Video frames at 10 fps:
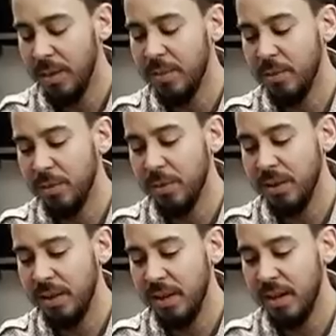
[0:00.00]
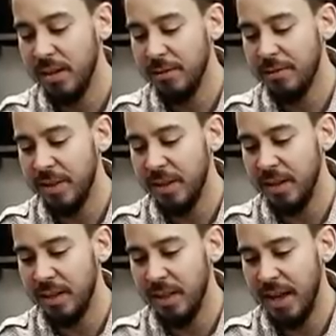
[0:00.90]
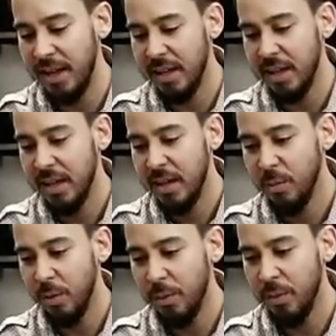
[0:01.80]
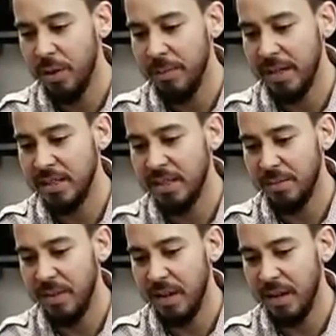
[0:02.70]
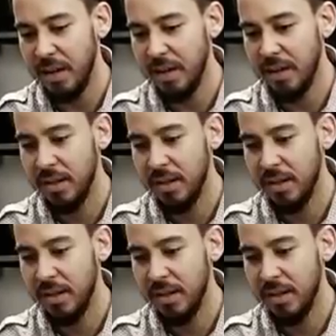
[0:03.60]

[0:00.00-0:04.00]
We're really feeling like we want to make something